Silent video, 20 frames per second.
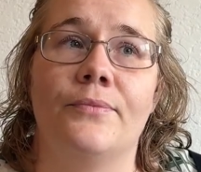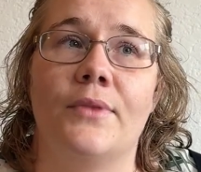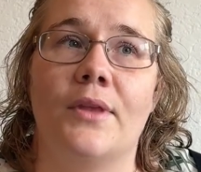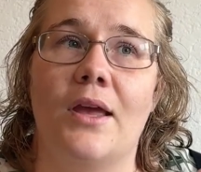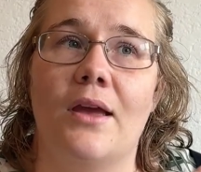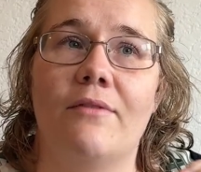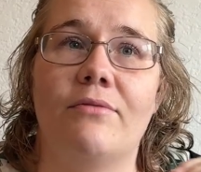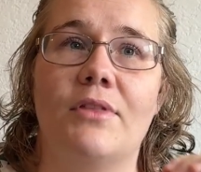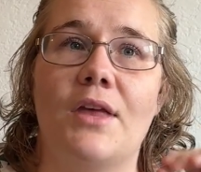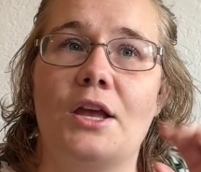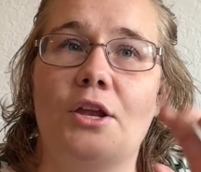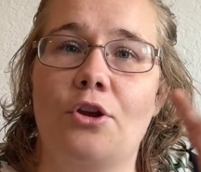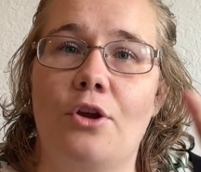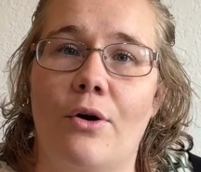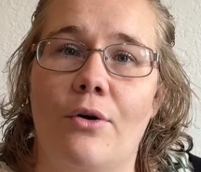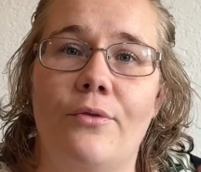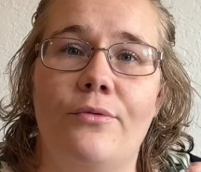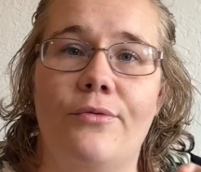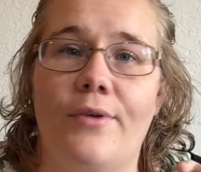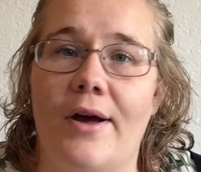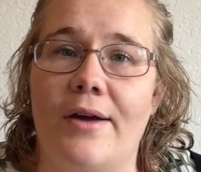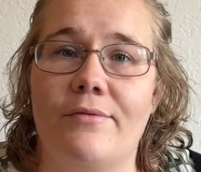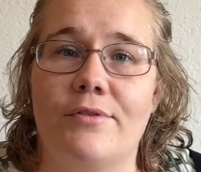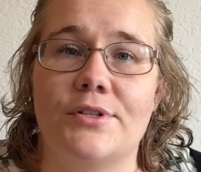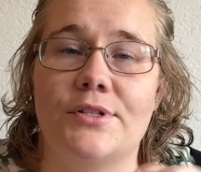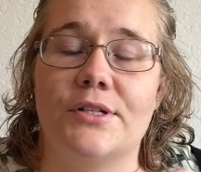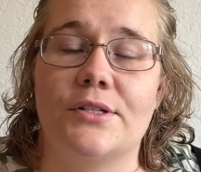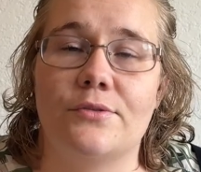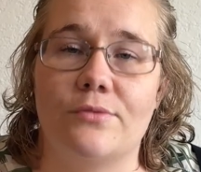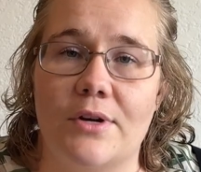if they know 5 or
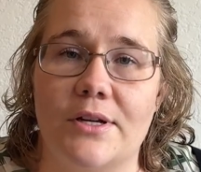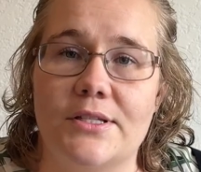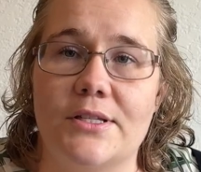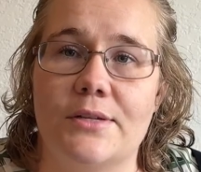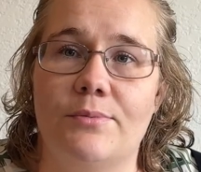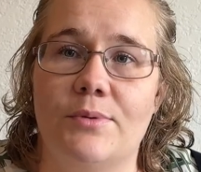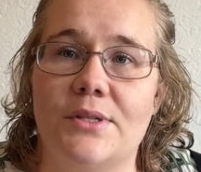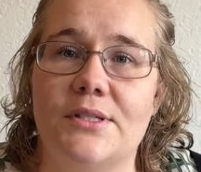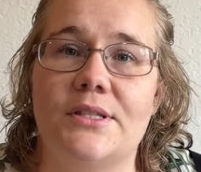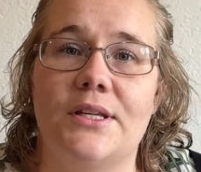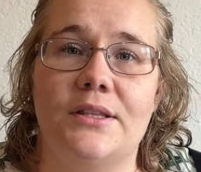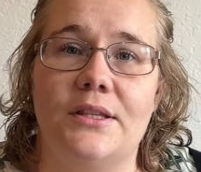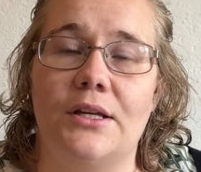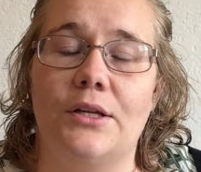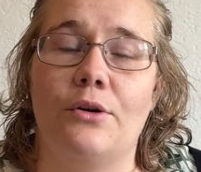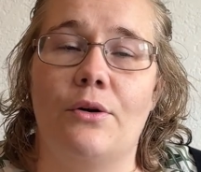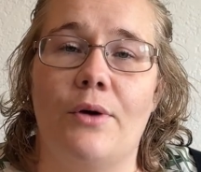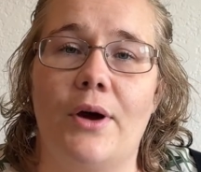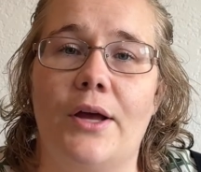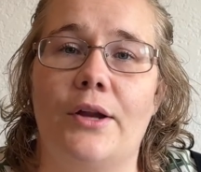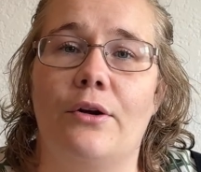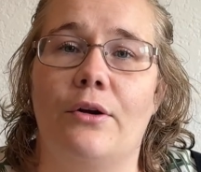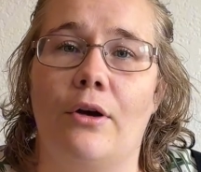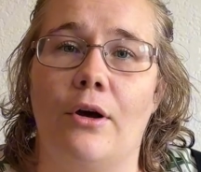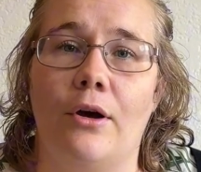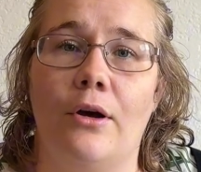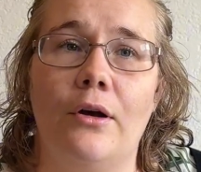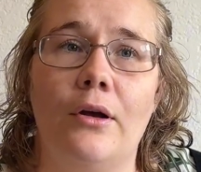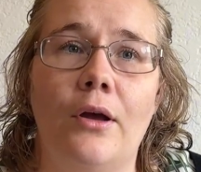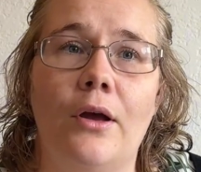6 recipes that they know how to
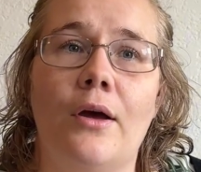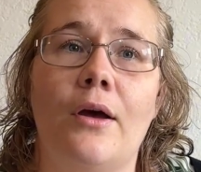cook.